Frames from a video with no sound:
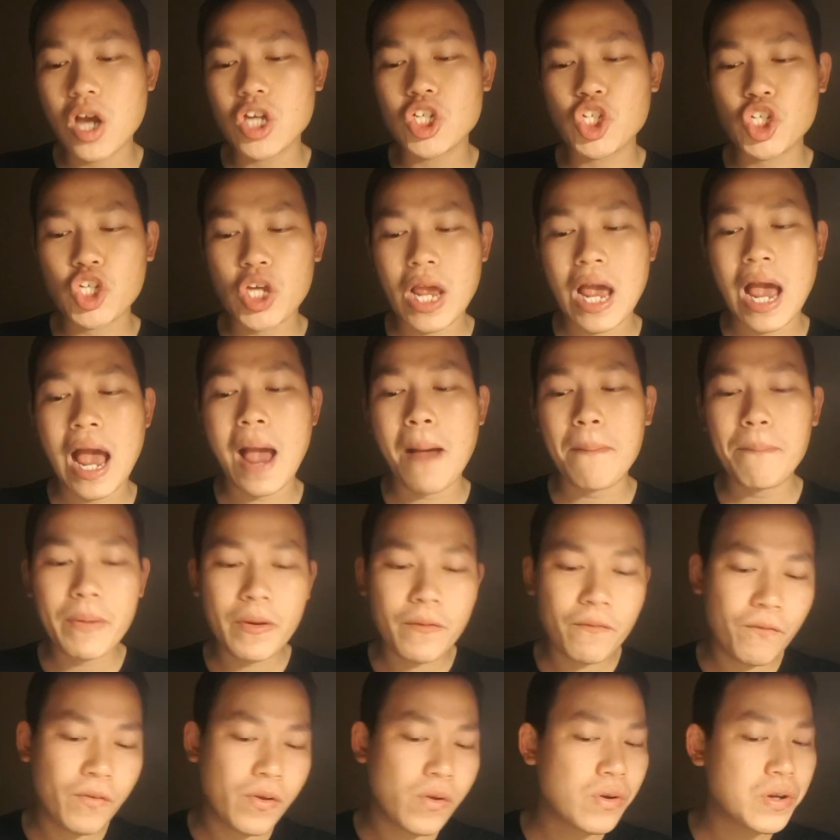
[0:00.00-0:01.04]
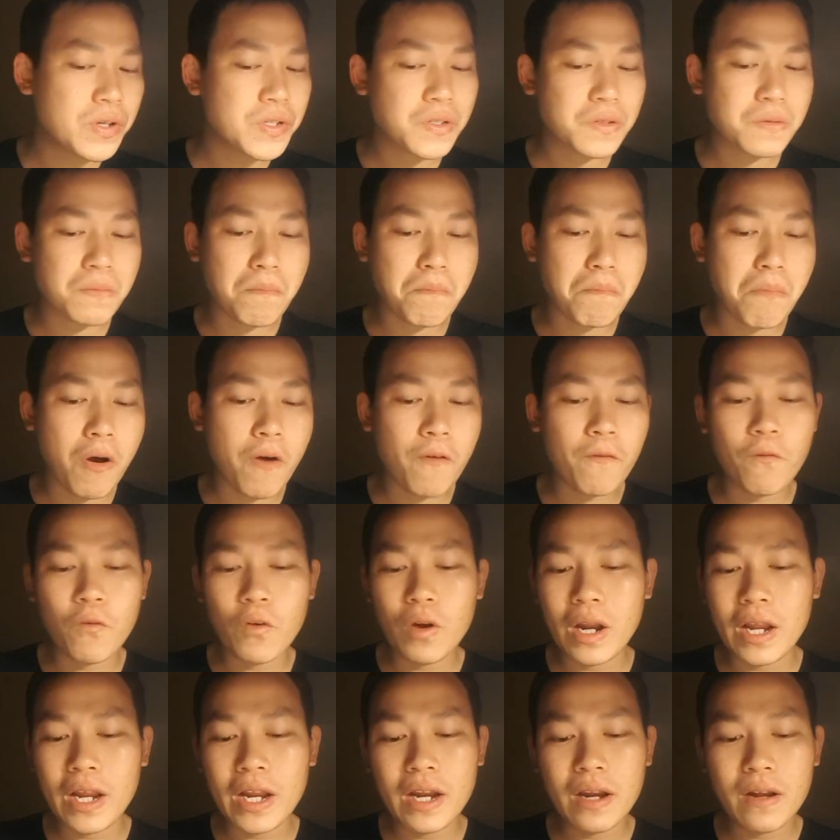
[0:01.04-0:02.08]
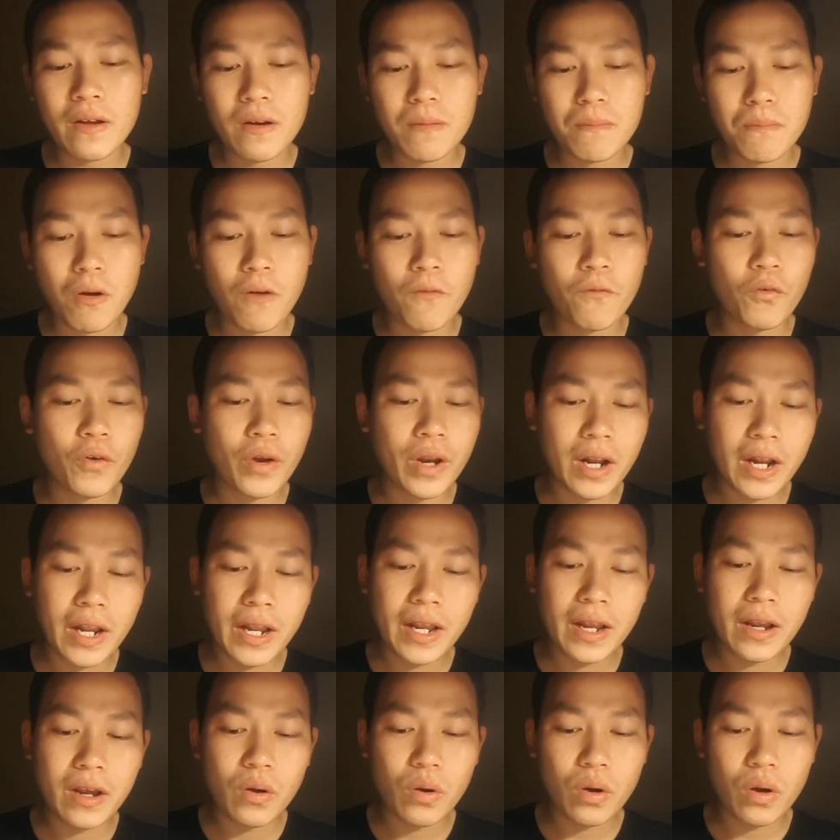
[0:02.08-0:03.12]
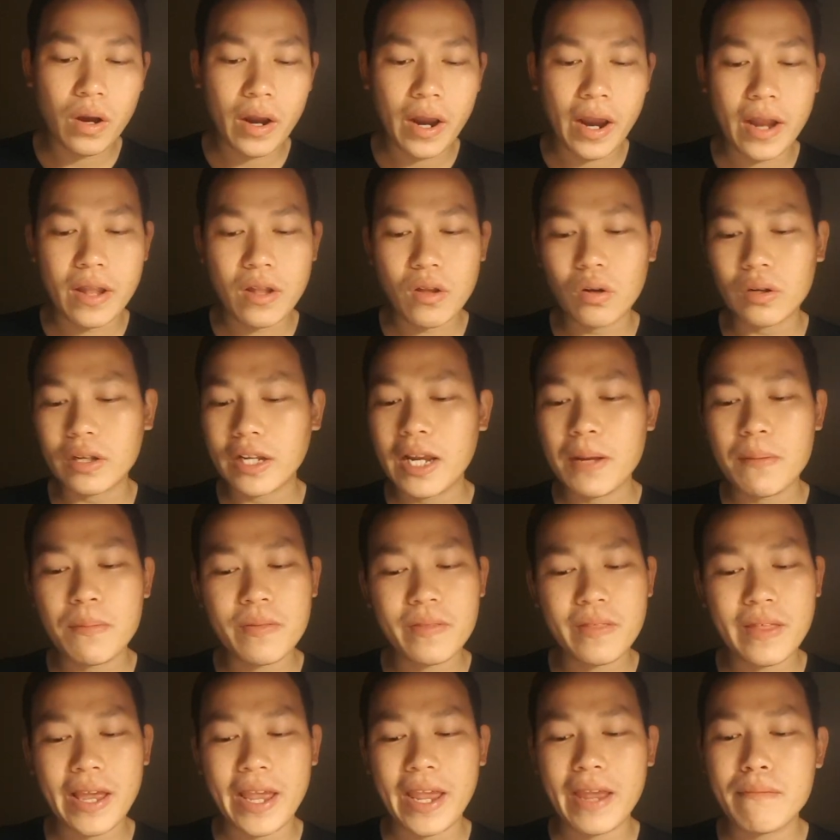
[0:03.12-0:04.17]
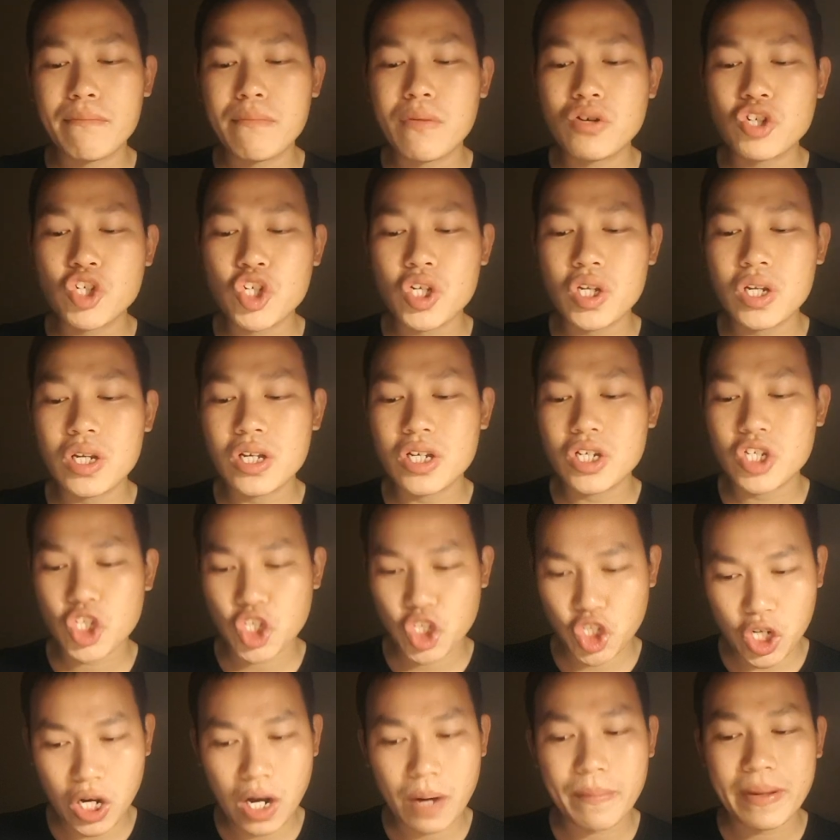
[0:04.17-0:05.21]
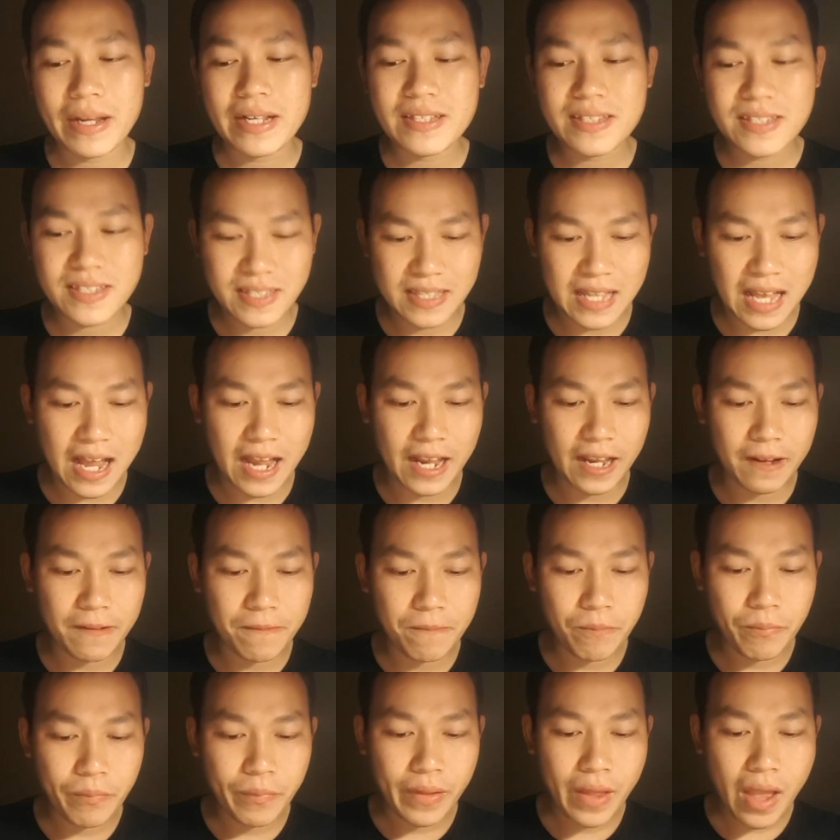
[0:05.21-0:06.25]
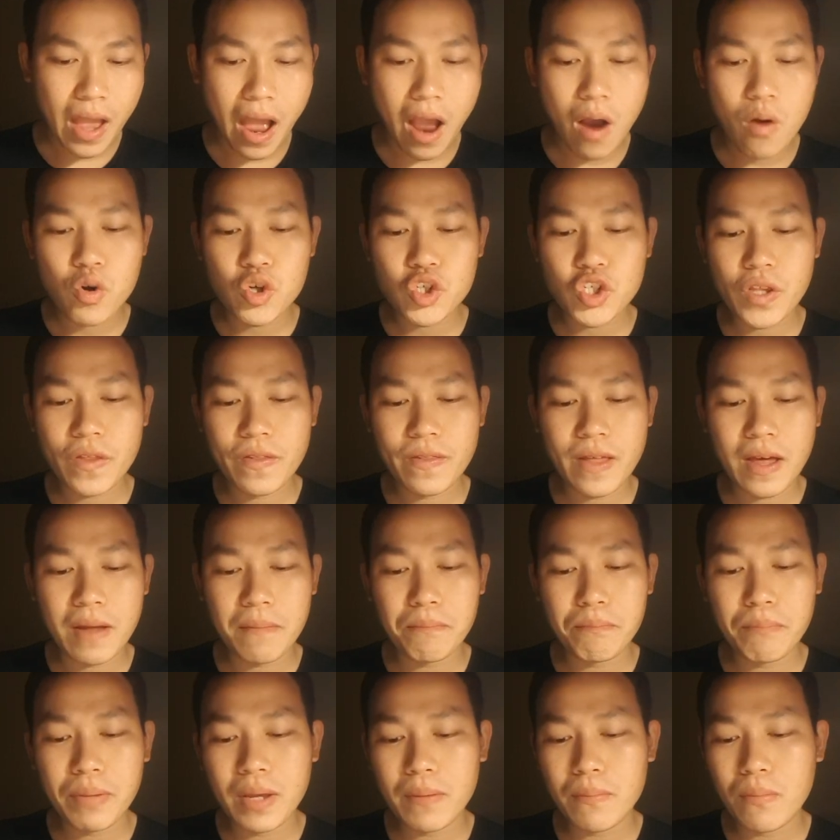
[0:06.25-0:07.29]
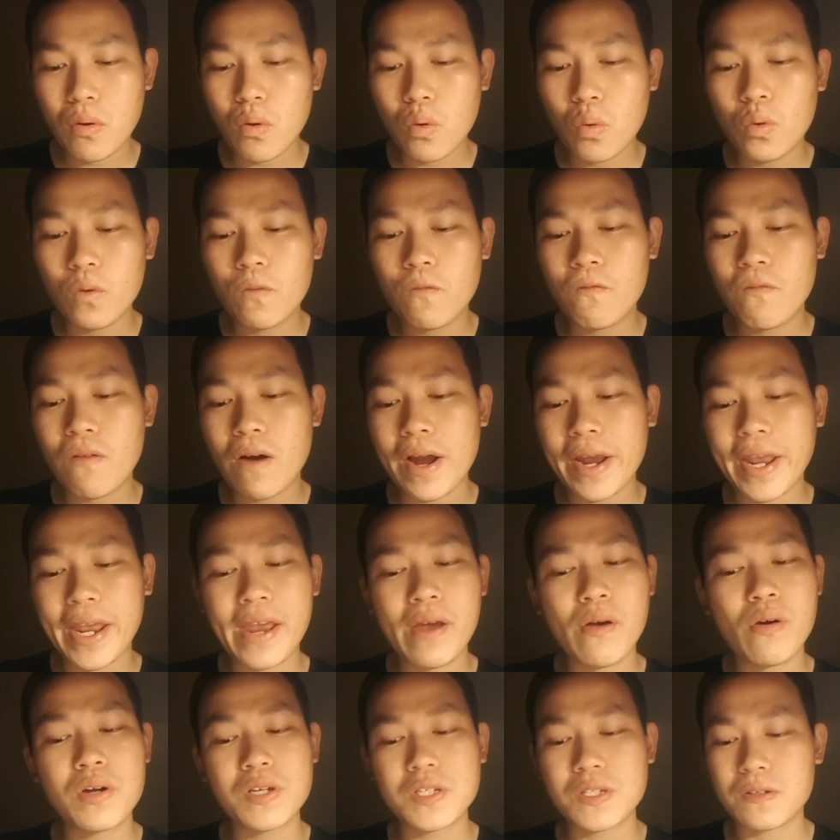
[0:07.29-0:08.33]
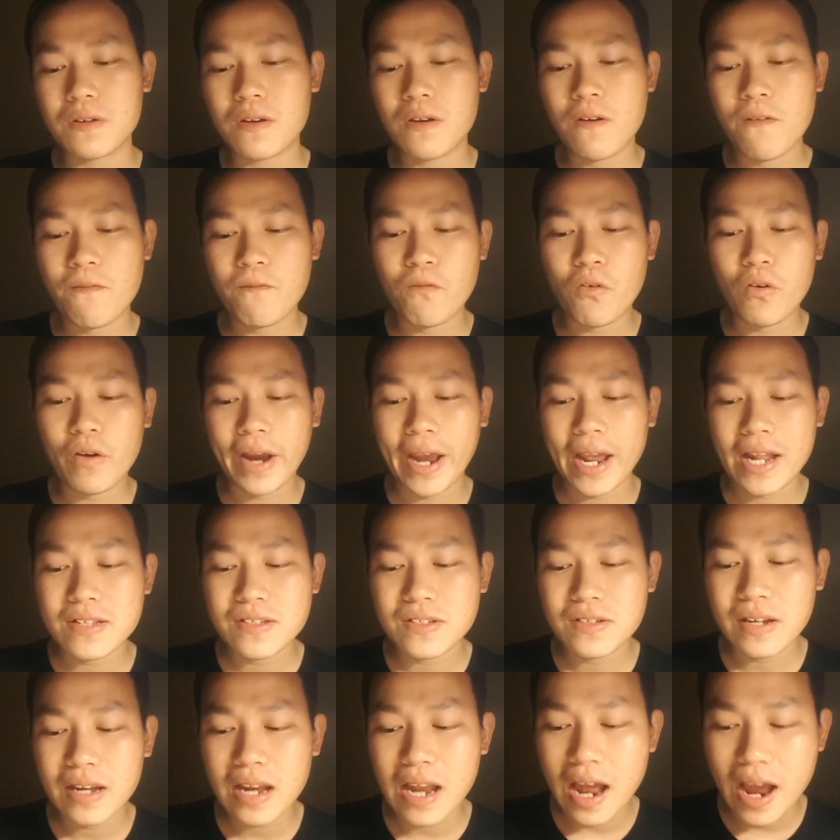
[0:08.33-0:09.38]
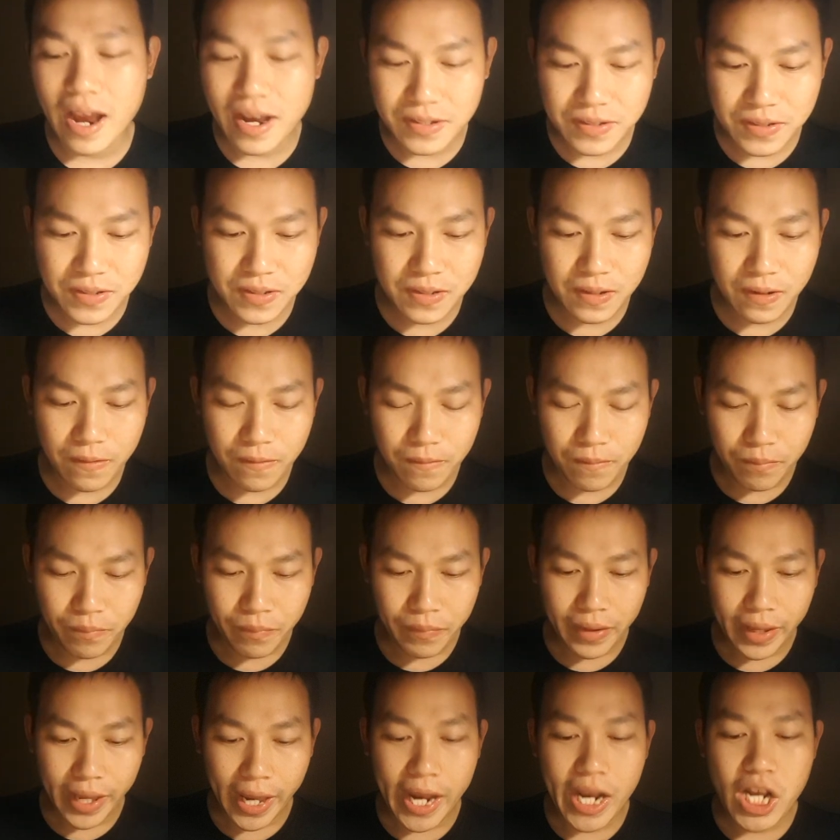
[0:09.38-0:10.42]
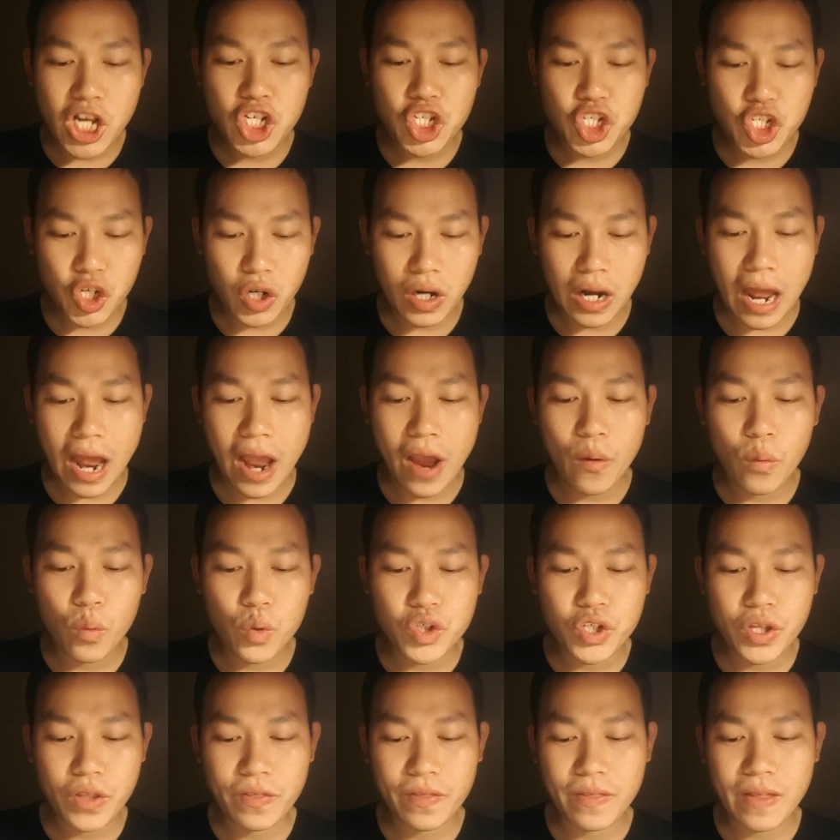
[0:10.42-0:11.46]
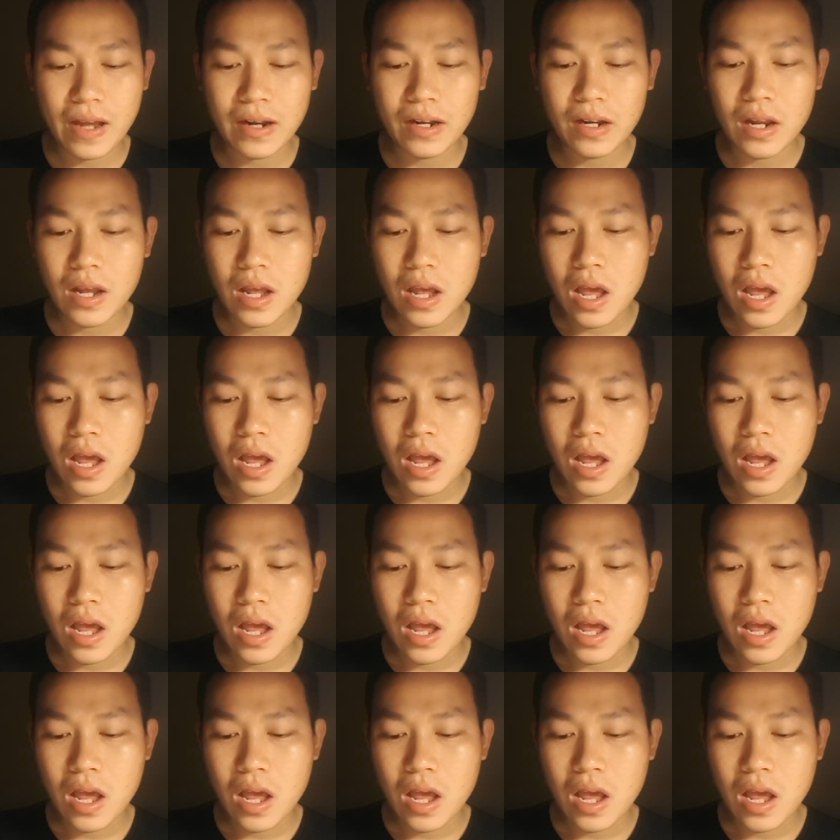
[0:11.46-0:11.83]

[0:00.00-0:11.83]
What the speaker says: share happy feelings more freely and not keep their emotions shut up inside. I wish that people could find cures for cancer and AIDS. In short, I wish that